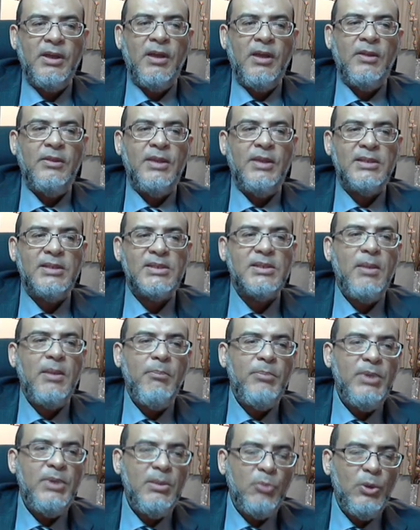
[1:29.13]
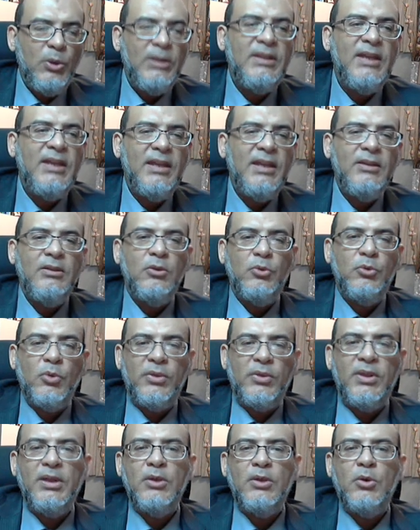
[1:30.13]
that some people tend to
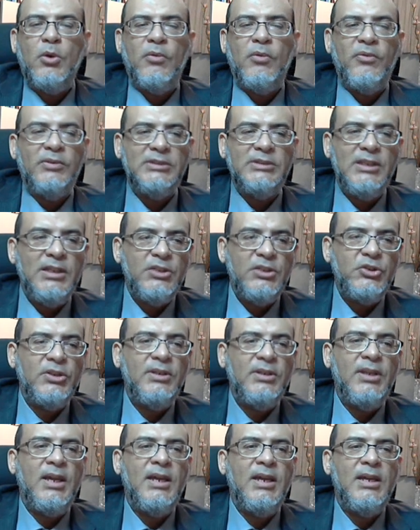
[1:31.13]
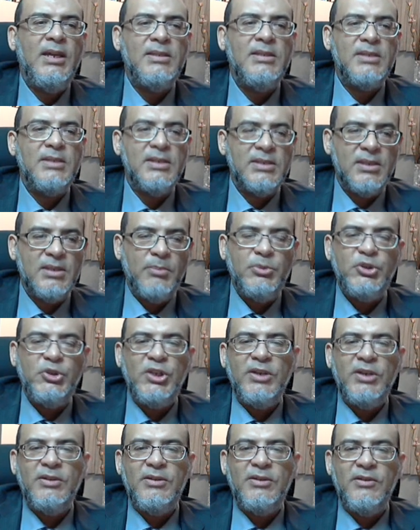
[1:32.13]
think of religion as a
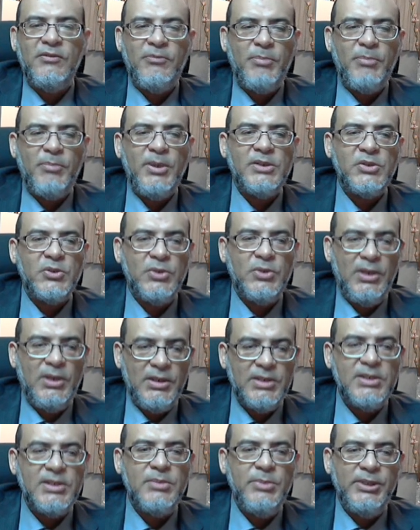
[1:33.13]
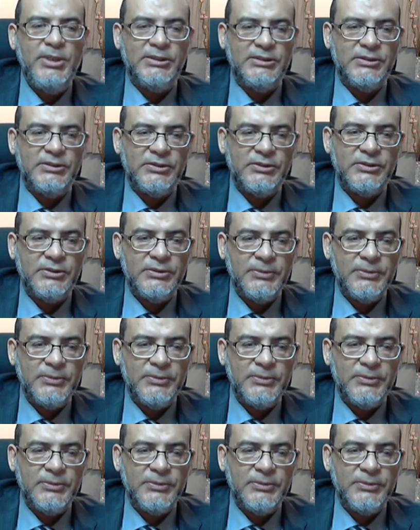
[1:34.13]
subjective personal experience.